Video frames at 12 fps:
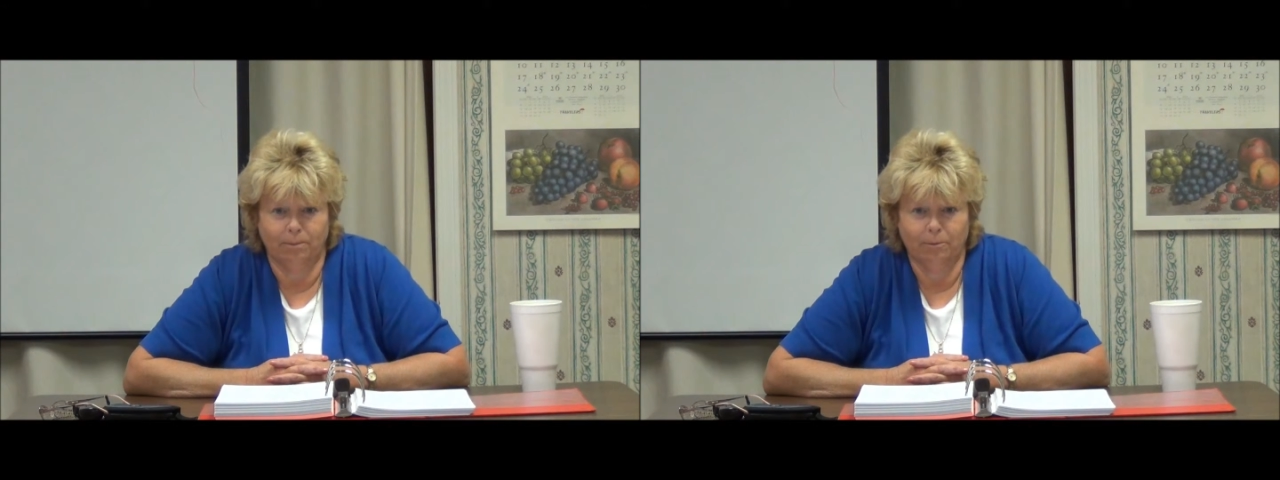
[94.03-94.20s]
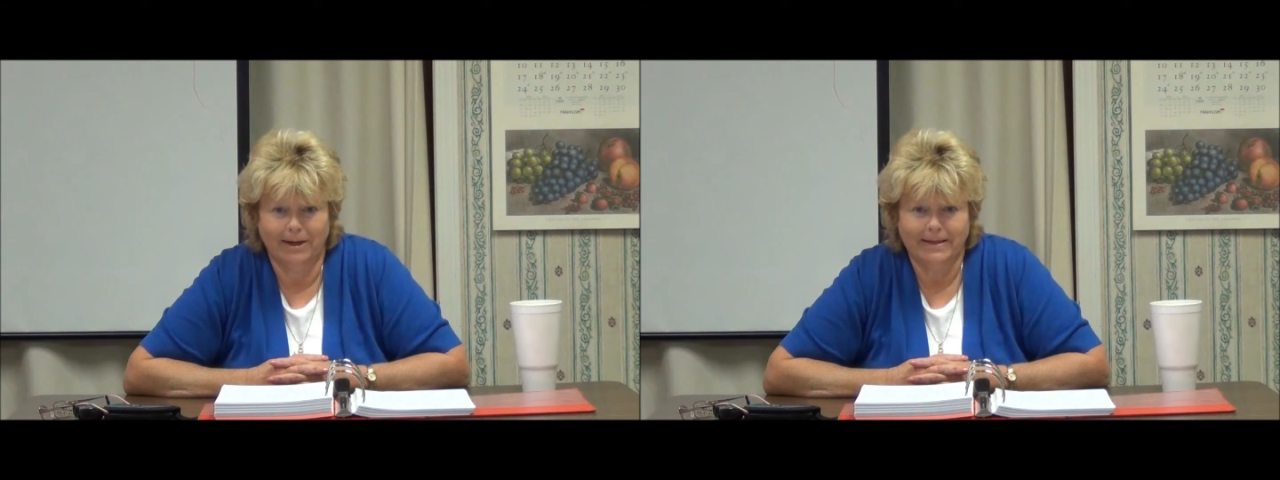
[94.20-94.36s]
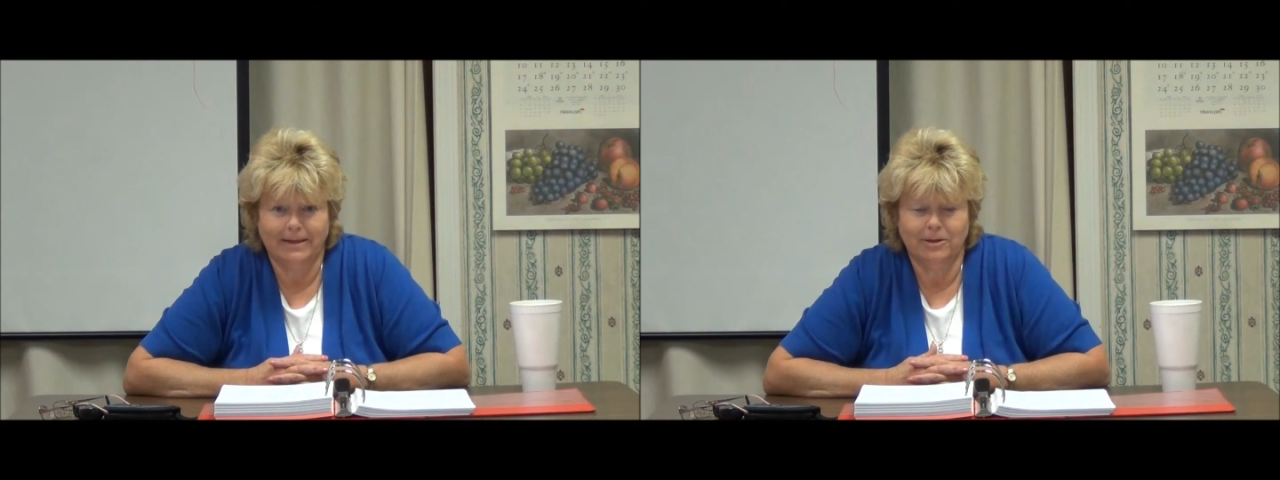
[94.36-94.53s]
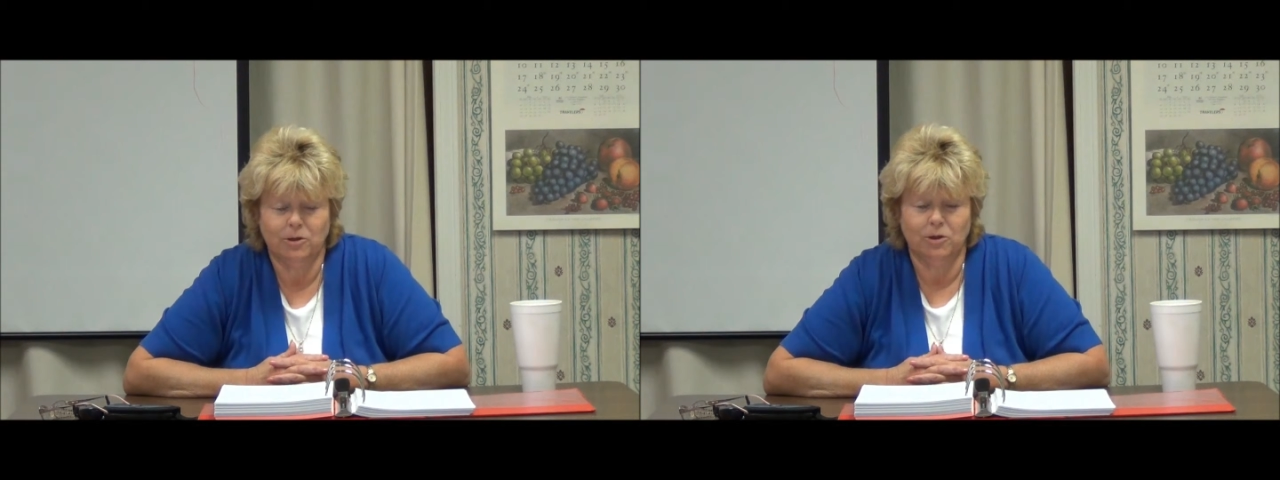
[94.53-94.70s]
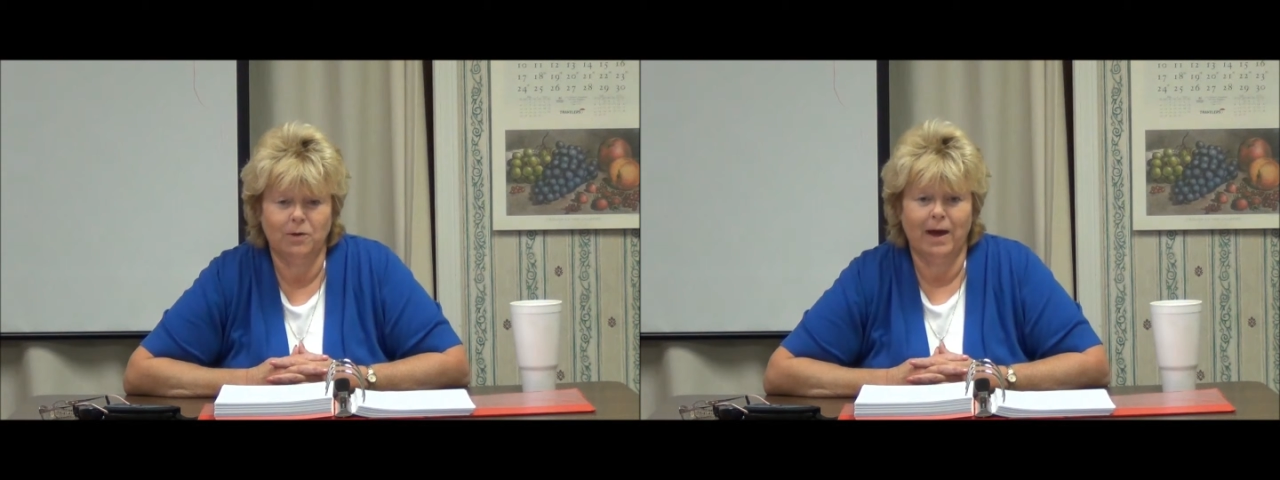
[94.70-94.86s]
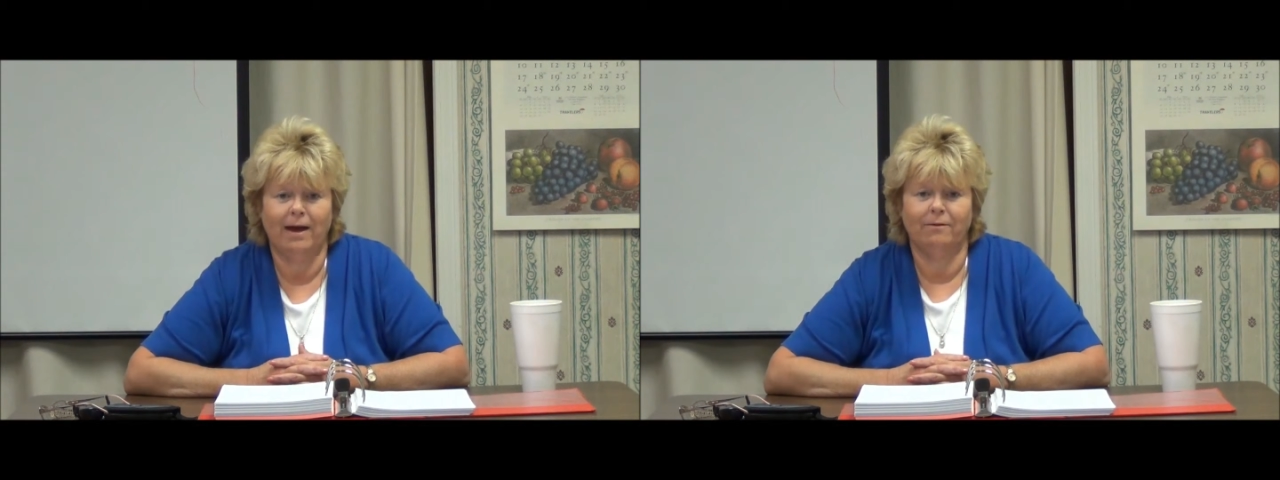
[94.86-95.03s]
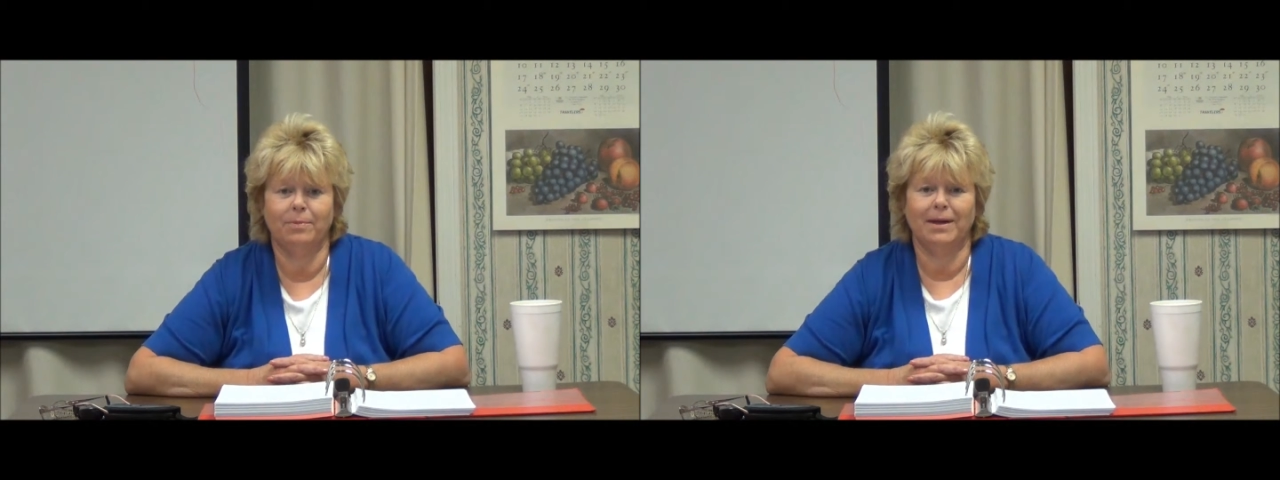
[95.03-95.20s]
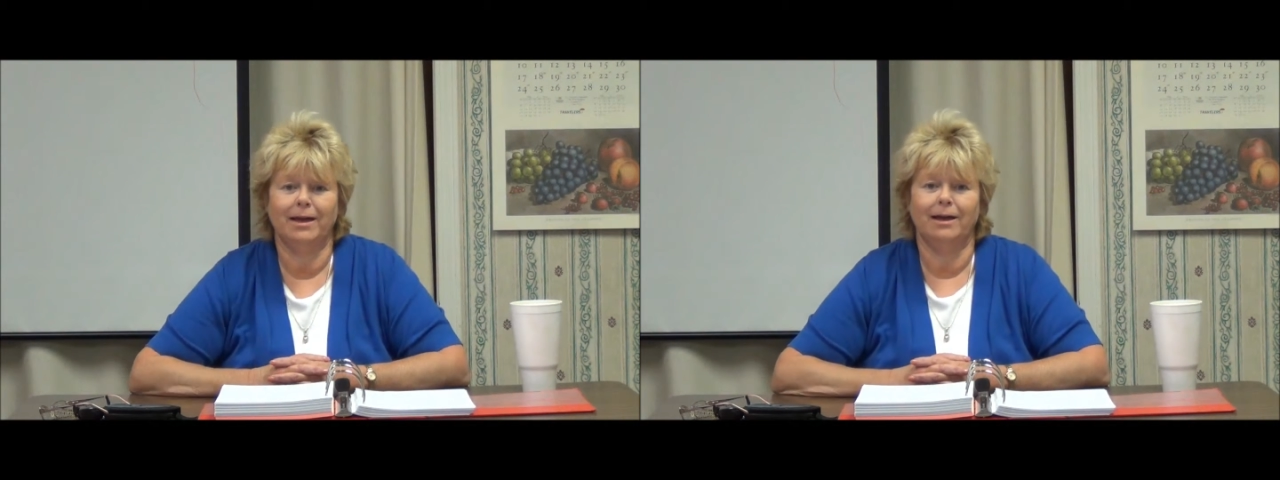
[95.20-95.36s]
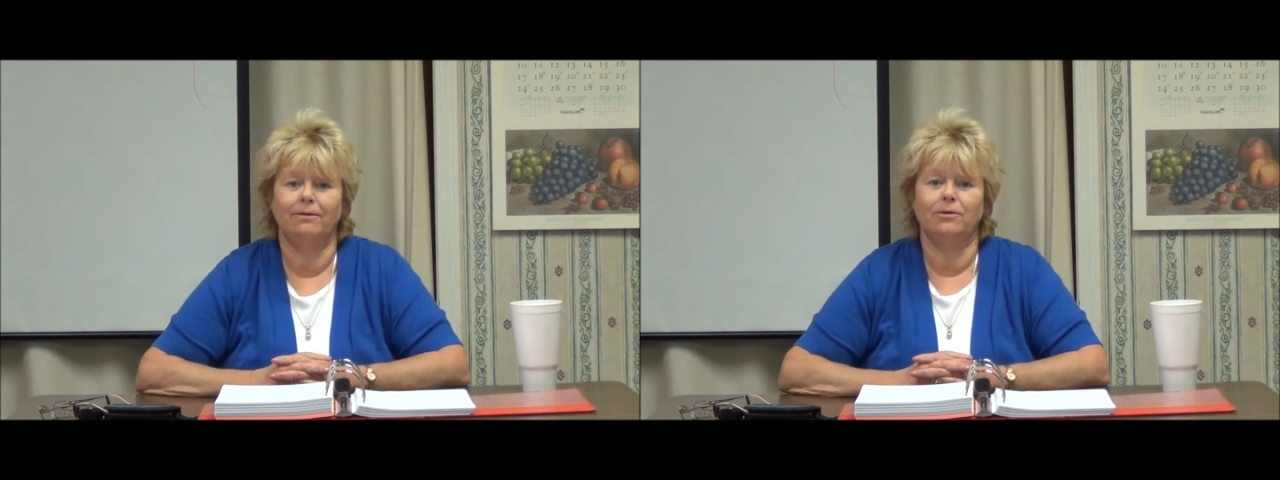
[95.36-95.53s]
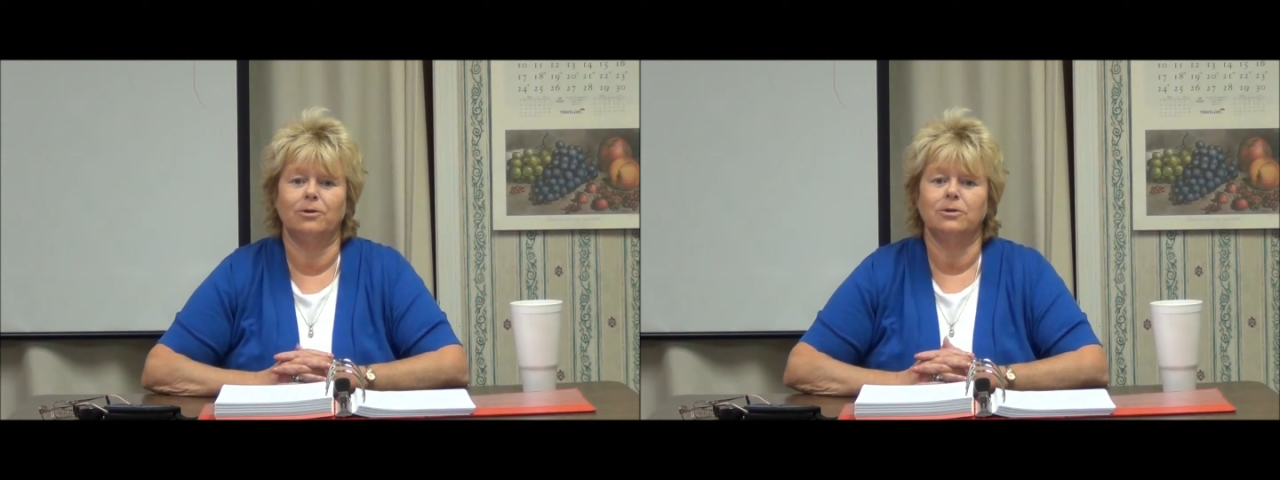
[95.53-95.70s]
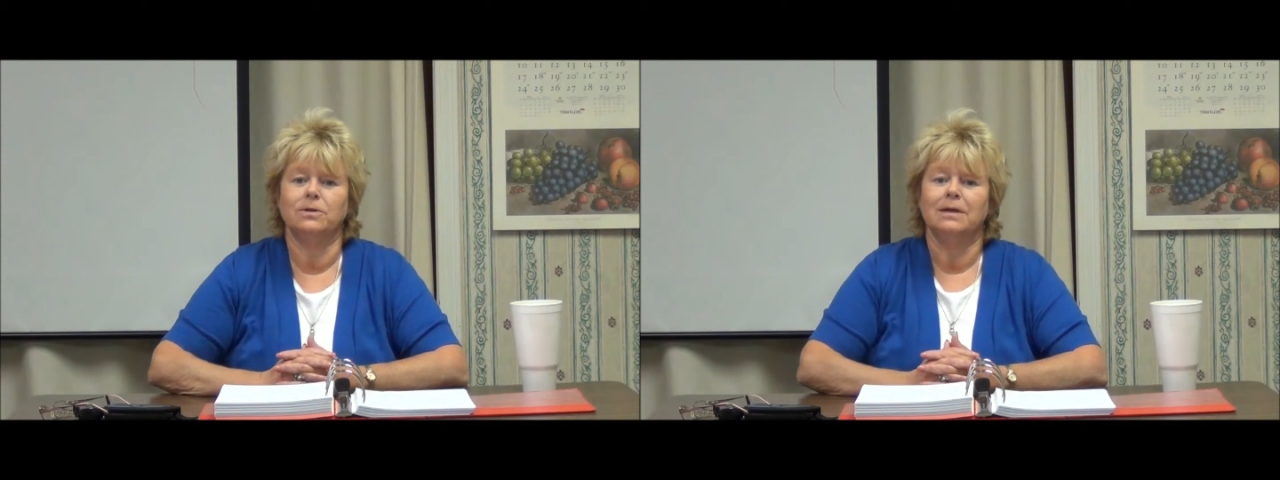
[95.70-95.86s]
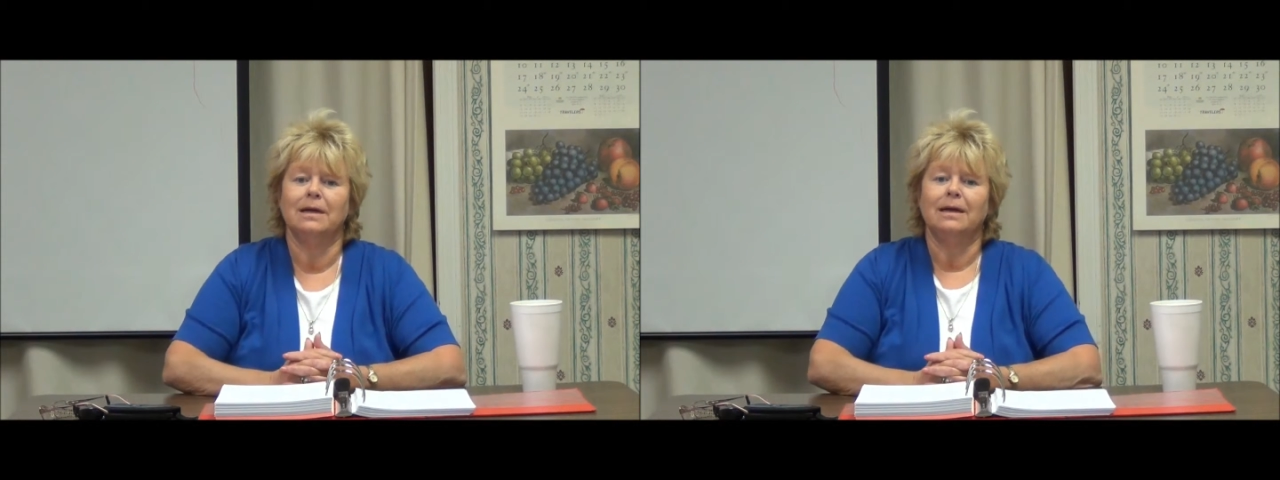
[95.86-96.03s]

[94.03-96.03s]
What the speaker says: residents do have behaviors,